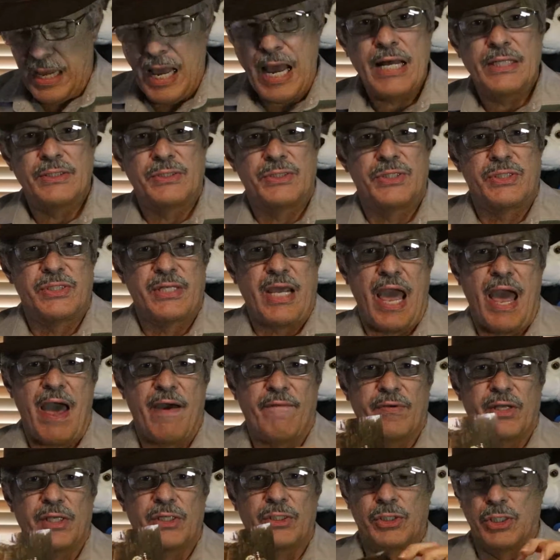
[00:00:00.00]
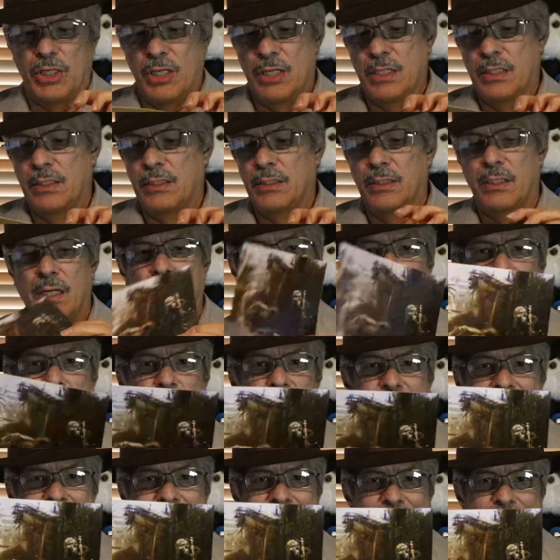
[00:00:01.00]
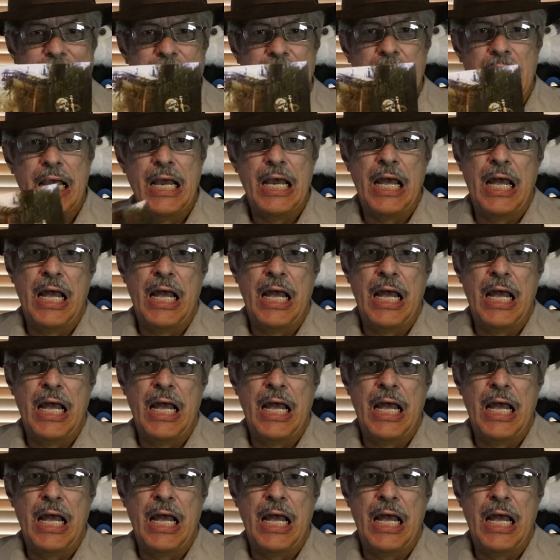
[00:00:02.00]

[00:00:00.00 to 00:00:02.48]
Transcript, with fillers: got Scavenge, number 10.